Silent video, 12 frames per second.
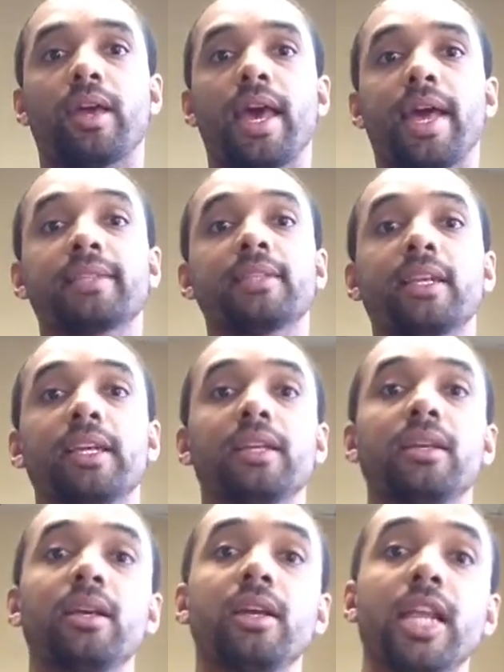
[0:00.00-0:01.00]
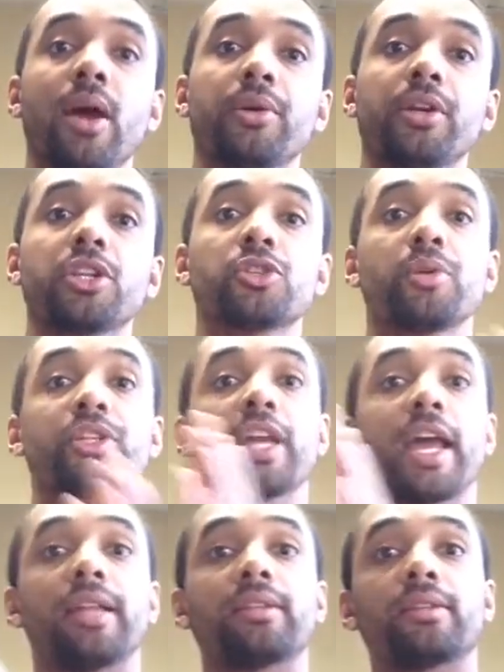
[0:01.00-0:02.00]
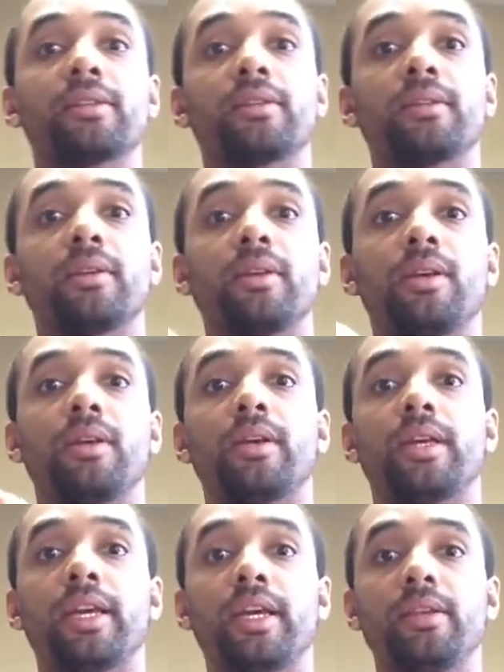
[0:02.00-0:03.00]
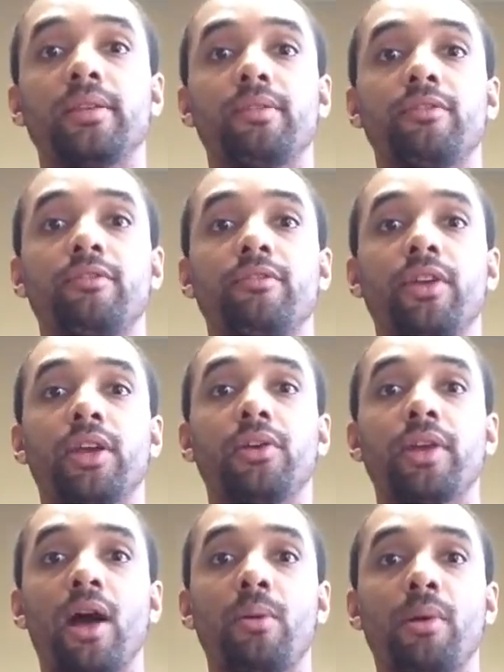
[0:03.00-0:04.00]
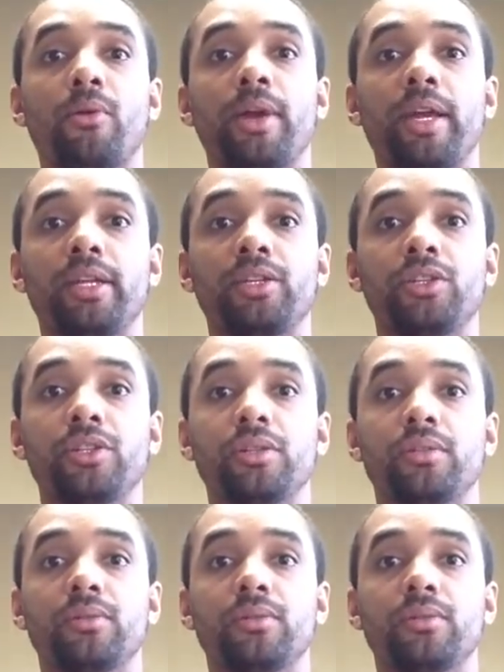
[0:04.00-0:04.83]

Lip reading: Excellent. Now we're going to switch hands. Again, figuring out my range.